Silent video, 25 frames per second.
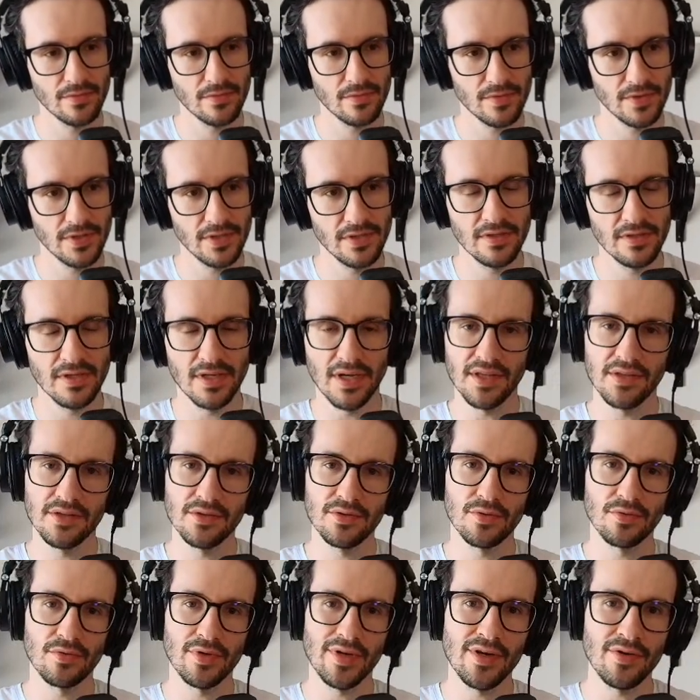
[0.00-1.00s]
in the
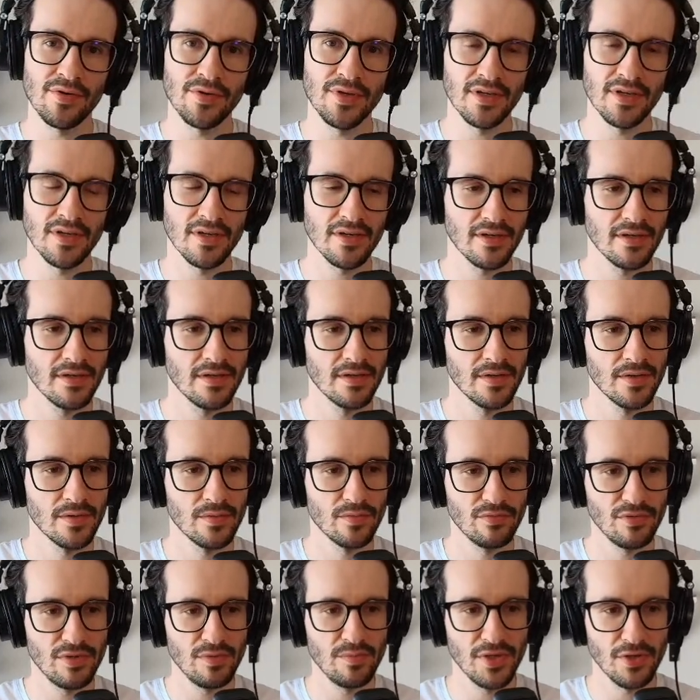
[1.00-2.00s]
editor area
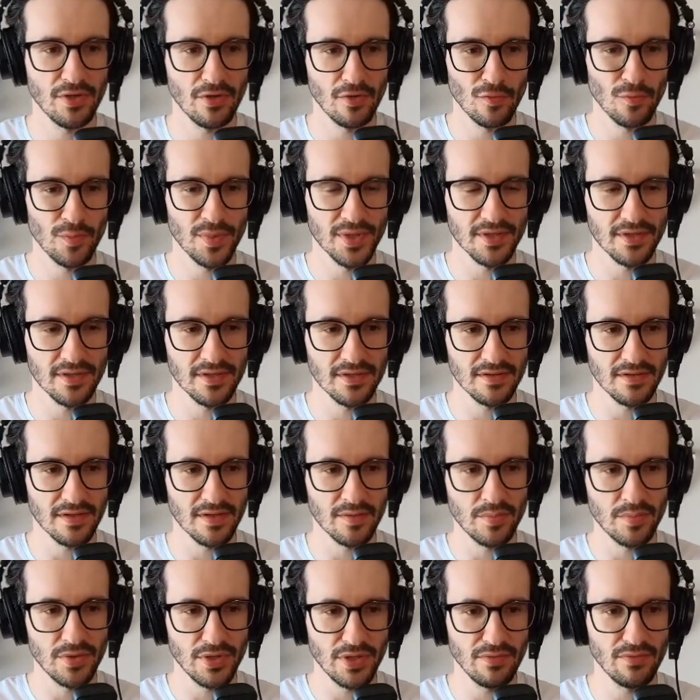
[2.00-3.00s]
will be opened a
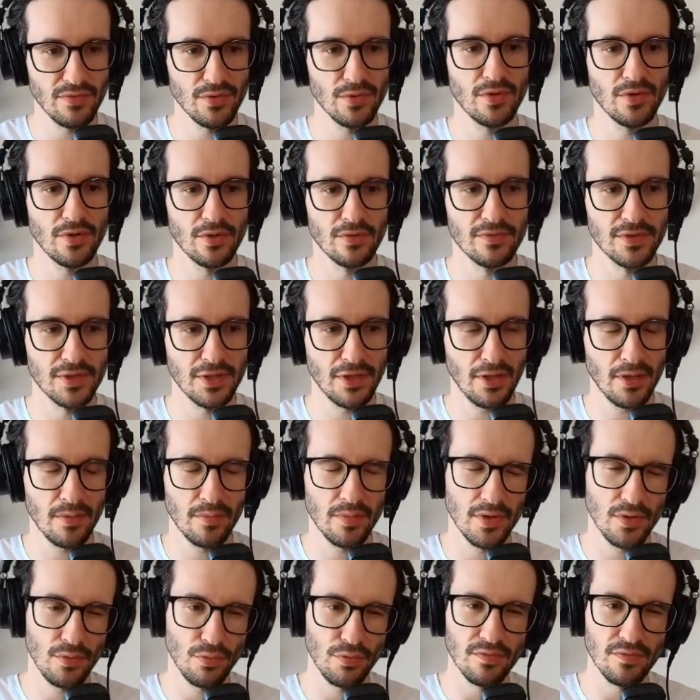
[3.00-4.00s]
preview of a
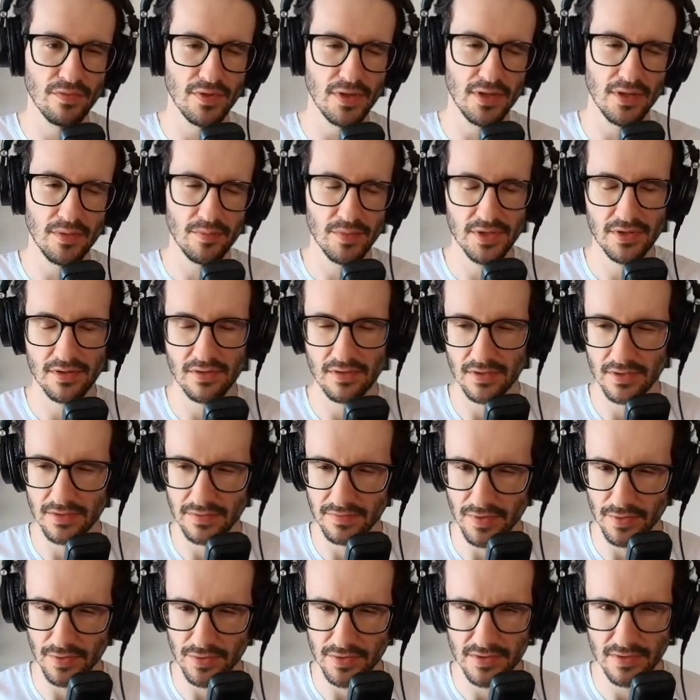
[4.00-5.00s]
table with a limit. As
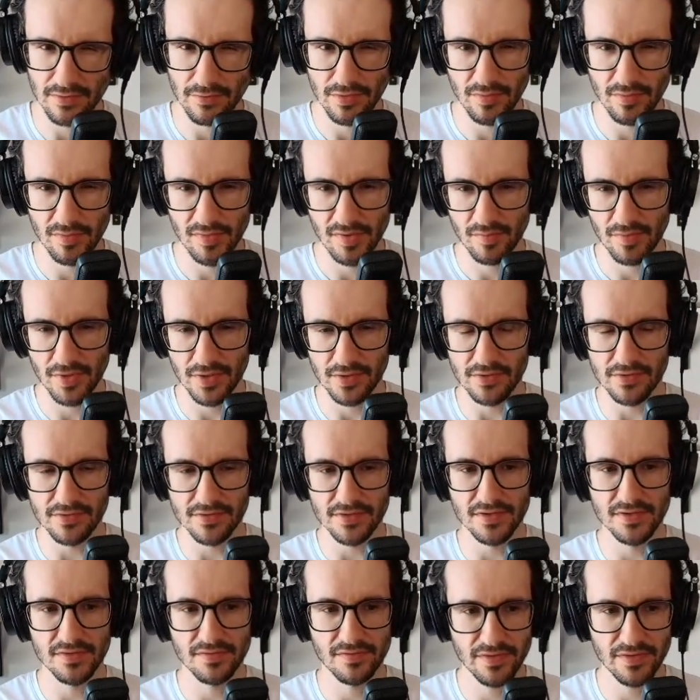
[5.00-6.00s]
far as I remember,
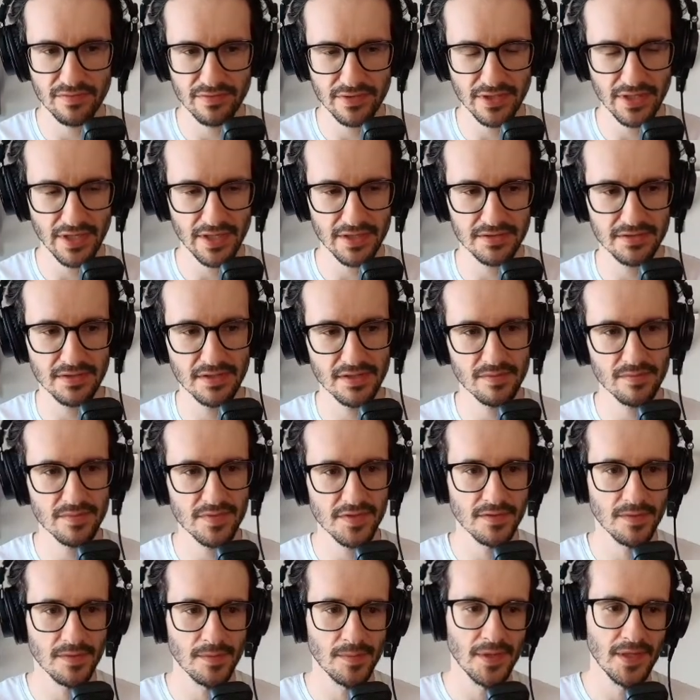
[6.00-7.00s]
this is 50
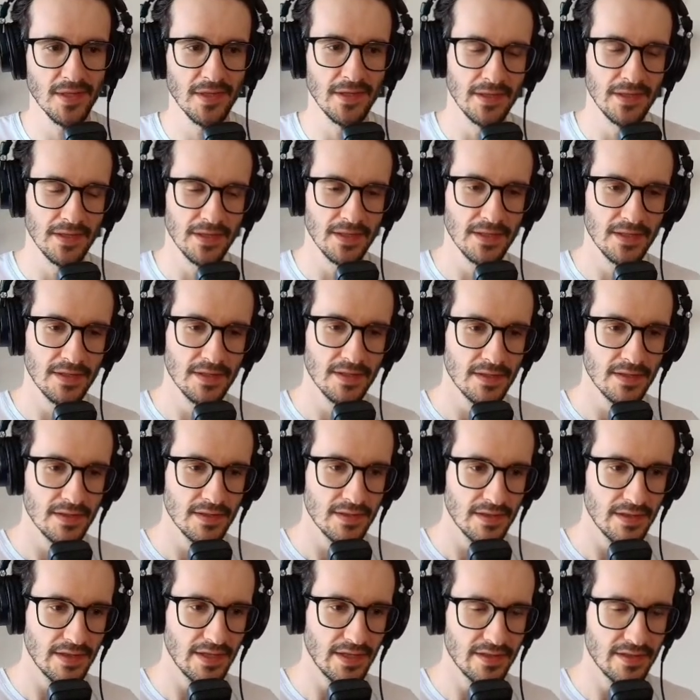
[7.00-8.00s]
items.
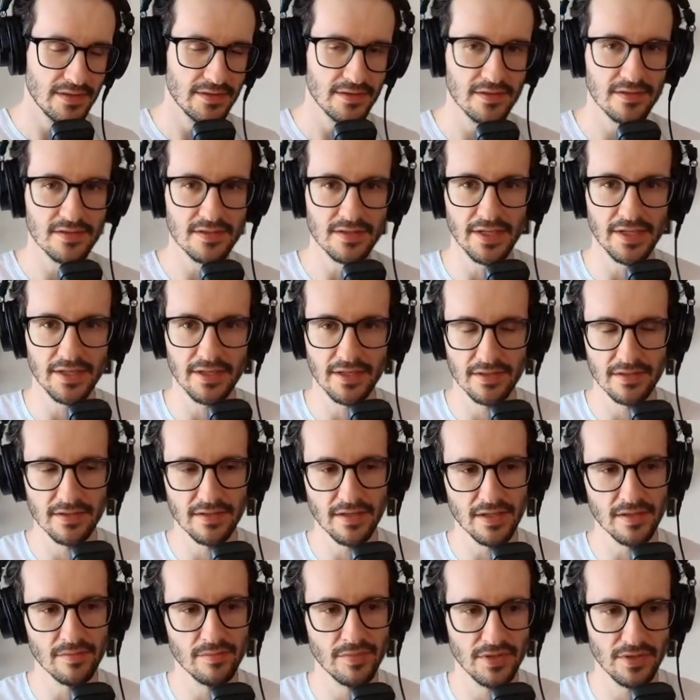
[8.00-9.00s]
And it's like a
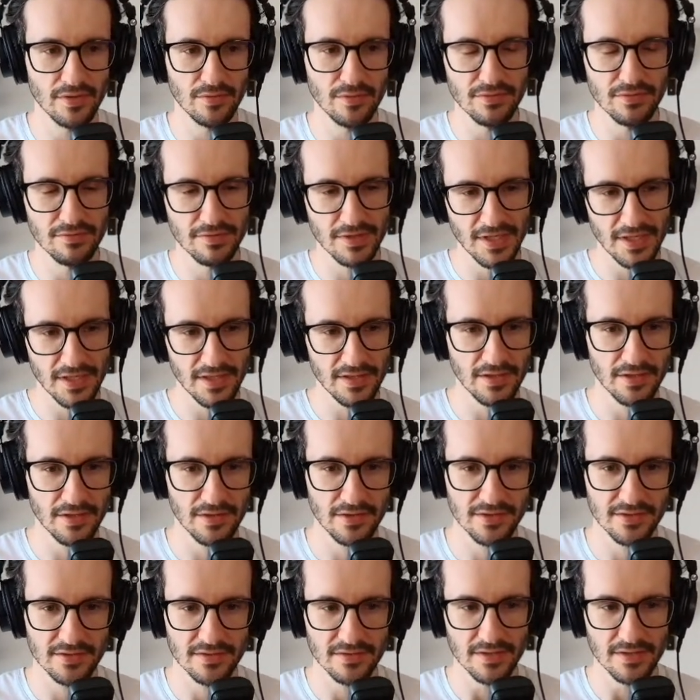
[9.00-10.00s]
table with
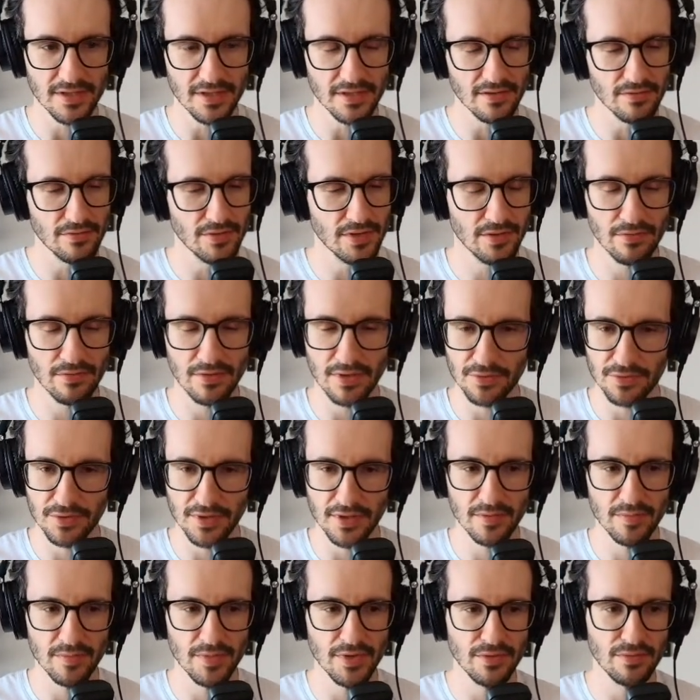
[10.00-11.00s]
headers, like a regular
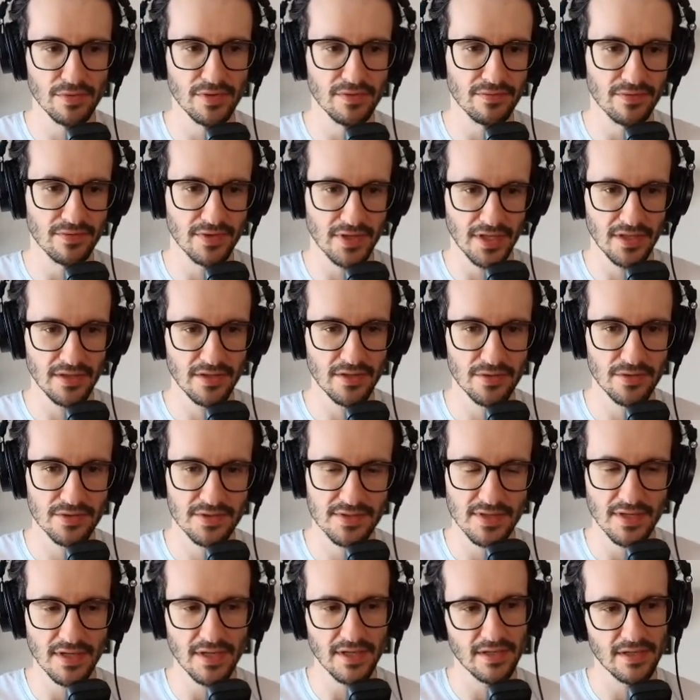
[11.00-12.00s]
table with
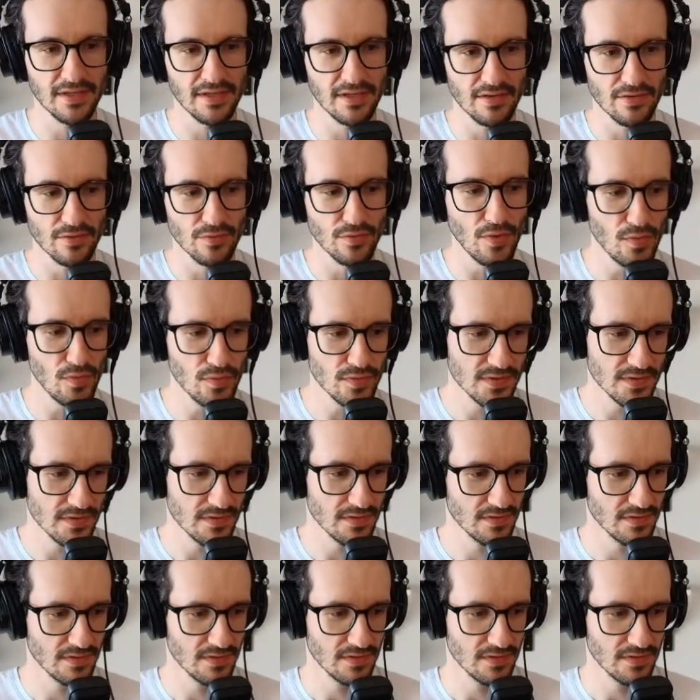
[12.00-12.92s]
headers and rows.